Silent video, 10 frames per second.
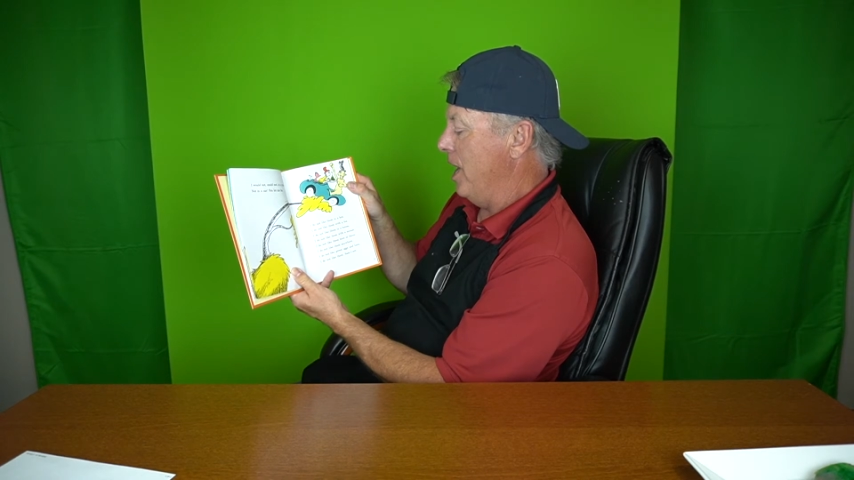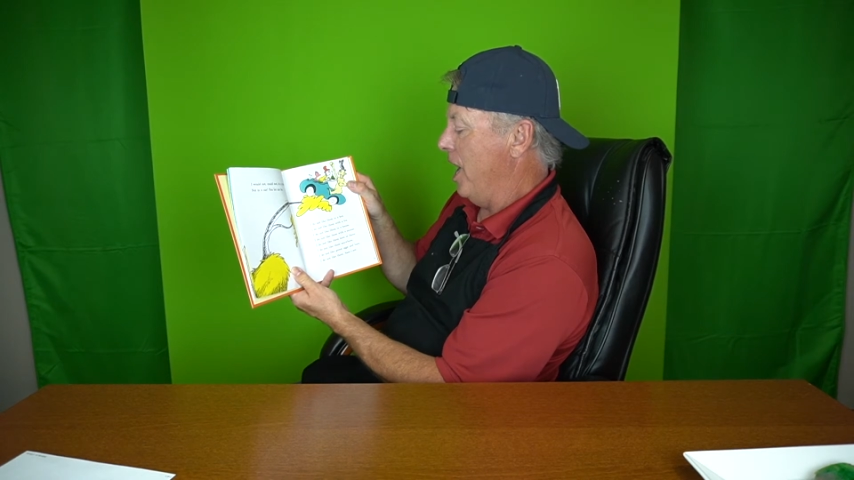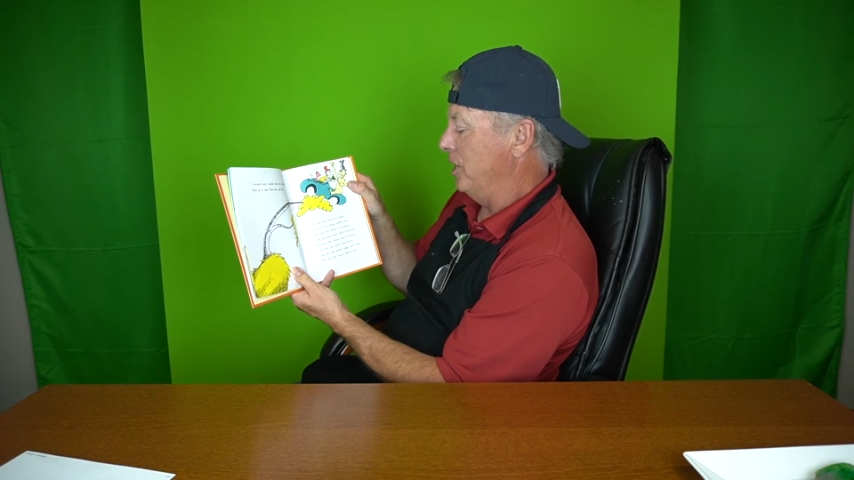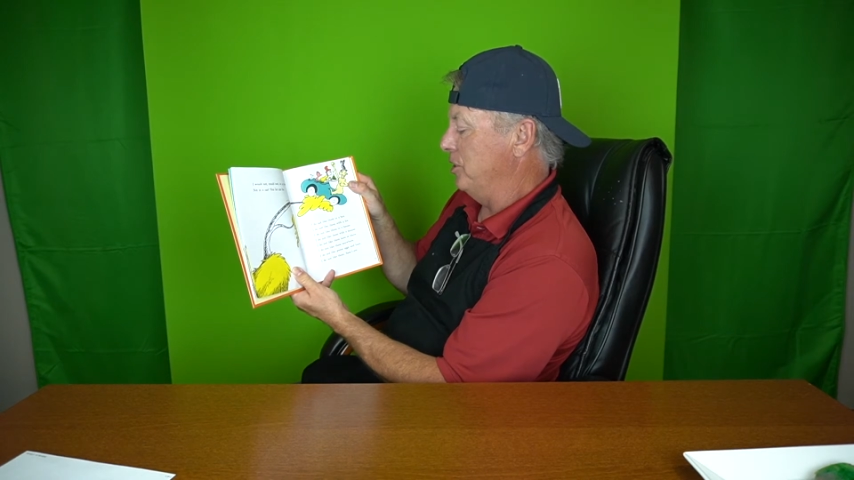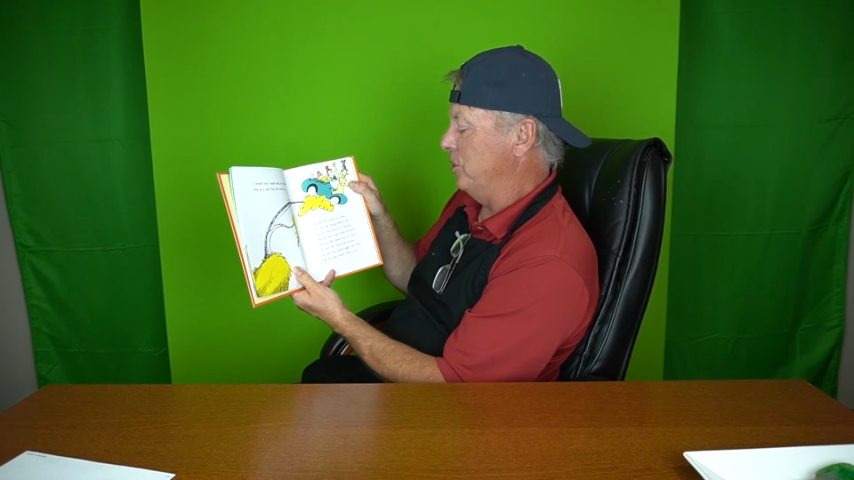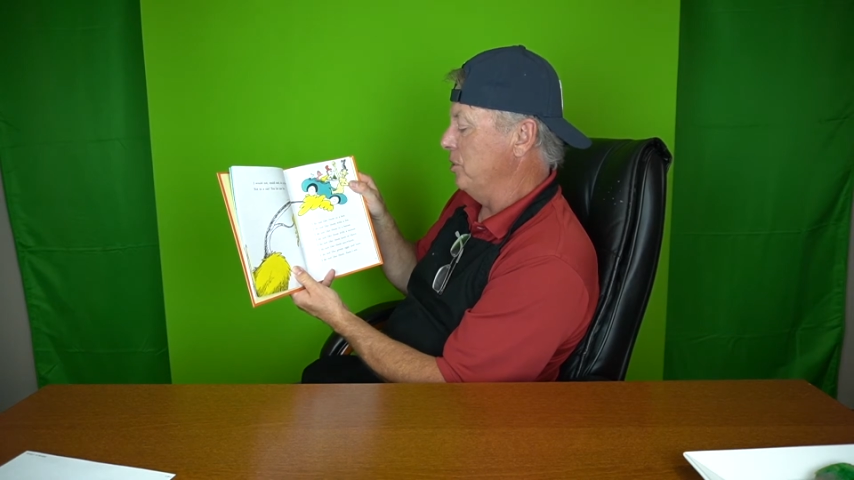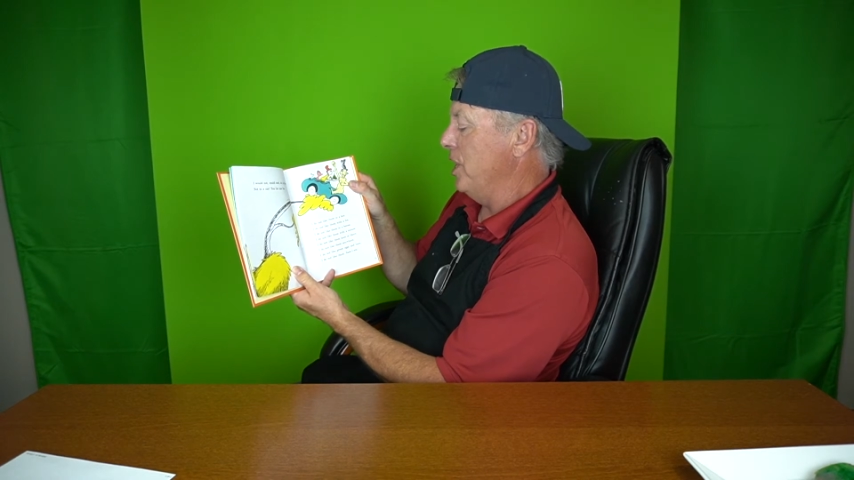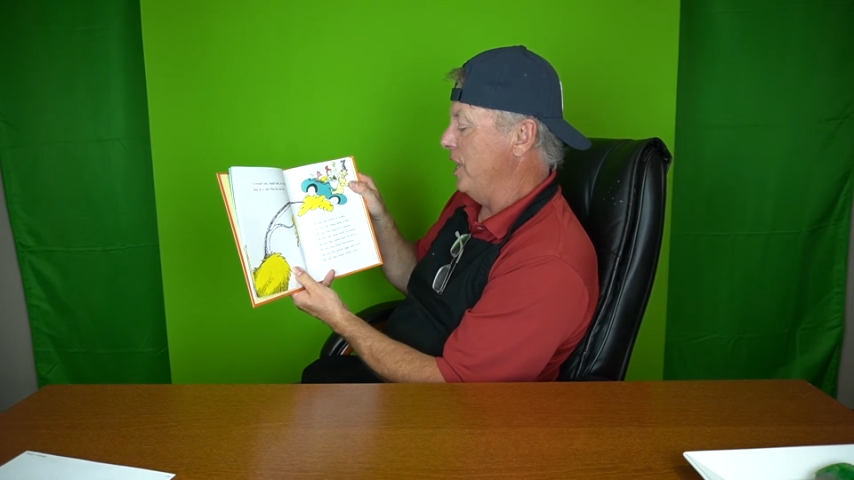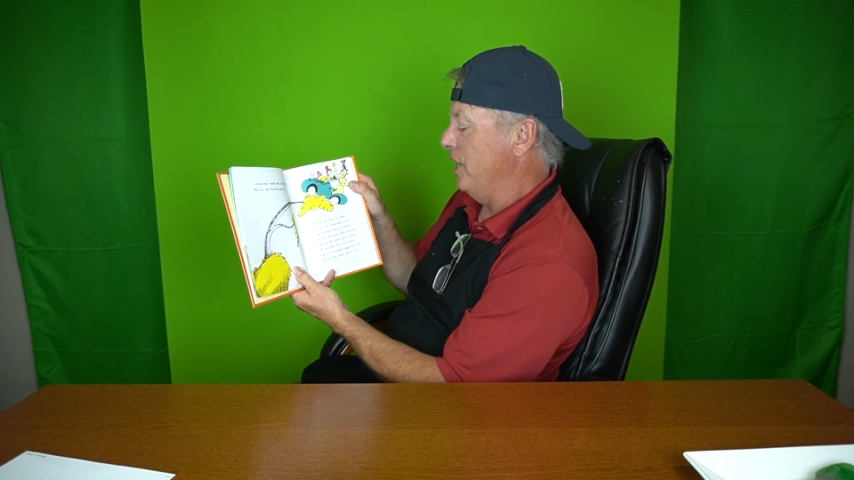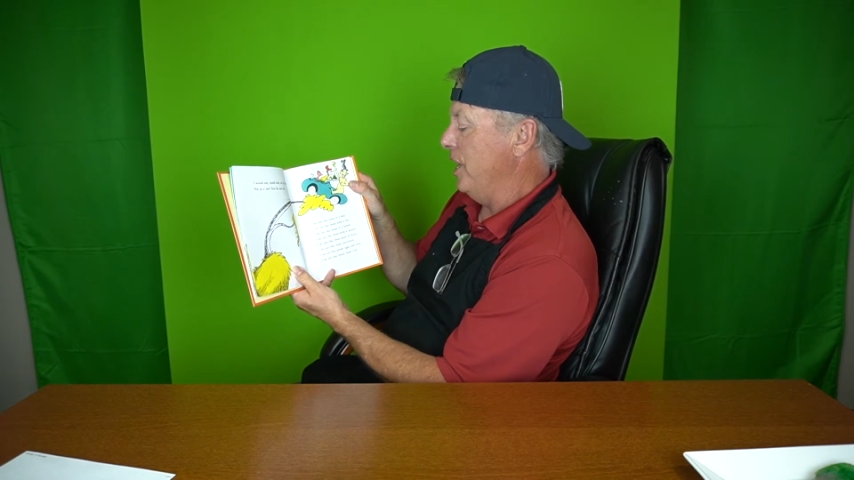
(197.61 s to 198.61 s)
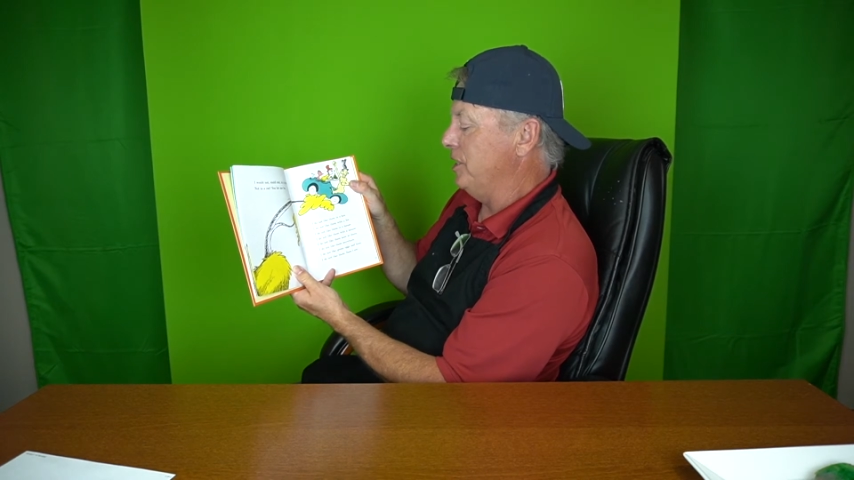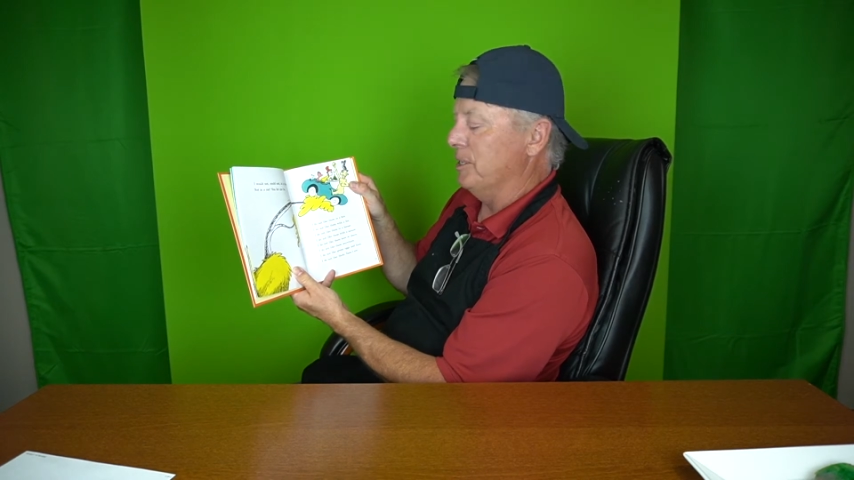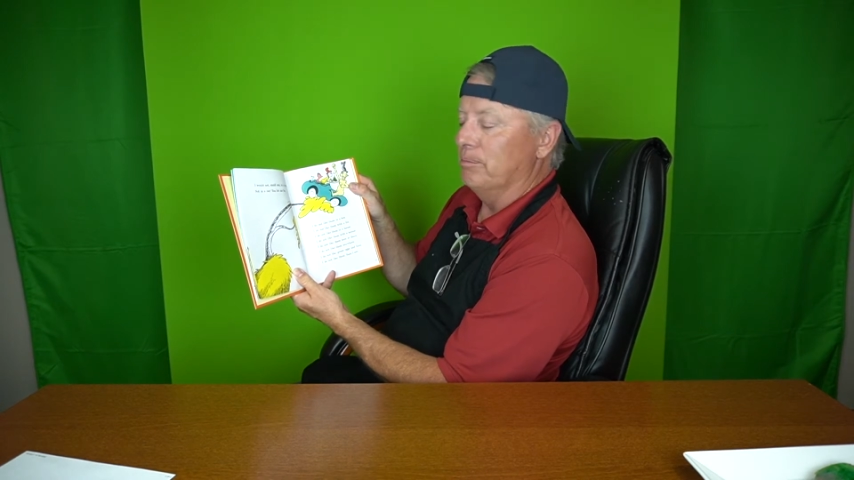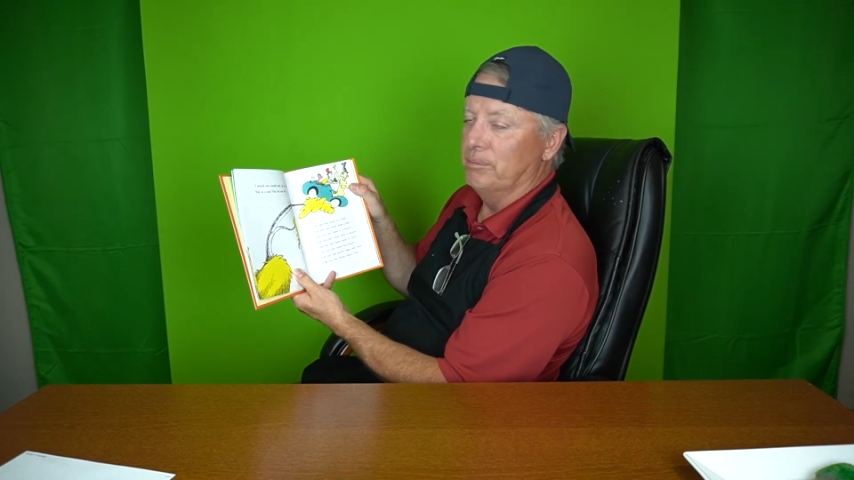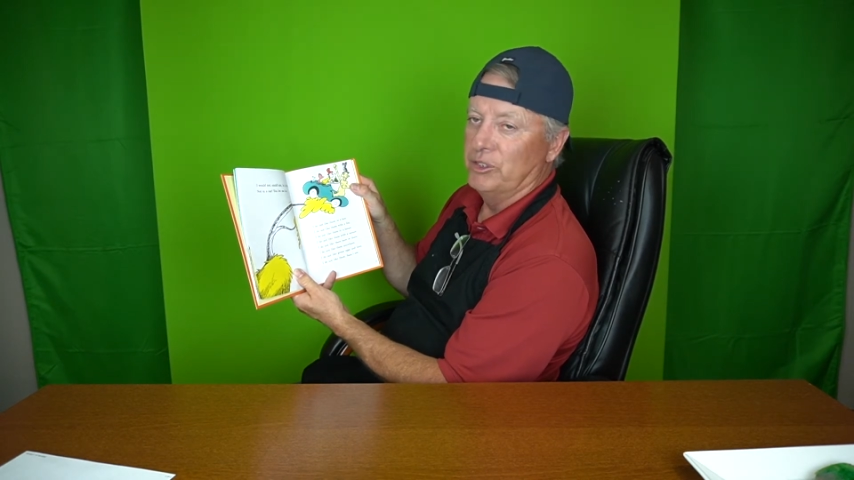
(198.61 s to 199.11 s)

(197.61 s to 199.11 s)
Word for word: I do not like them,